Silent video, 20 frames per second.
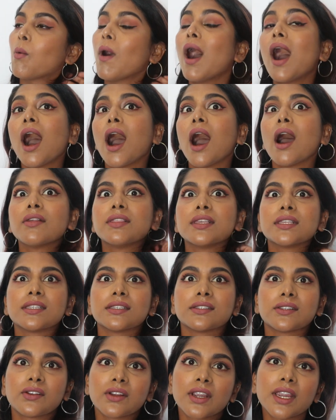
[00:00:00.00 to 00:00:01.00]
wow, this
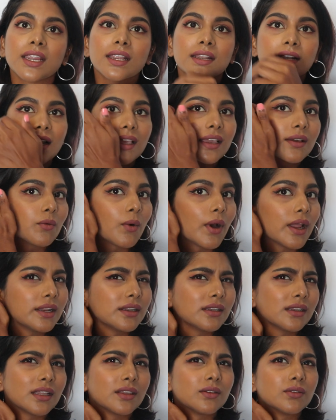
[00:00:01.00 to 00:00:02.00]
is great. Like, why
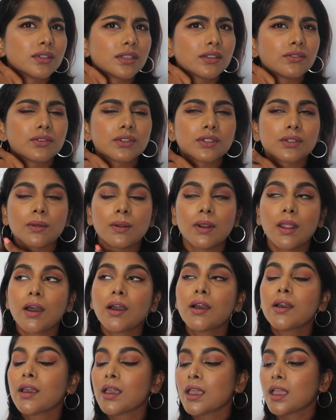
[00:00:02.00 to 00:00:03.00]
didn't I use it for so
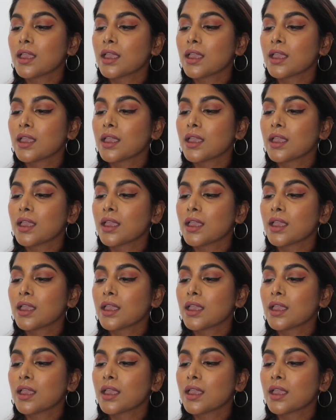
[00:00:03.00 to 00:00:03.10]
long?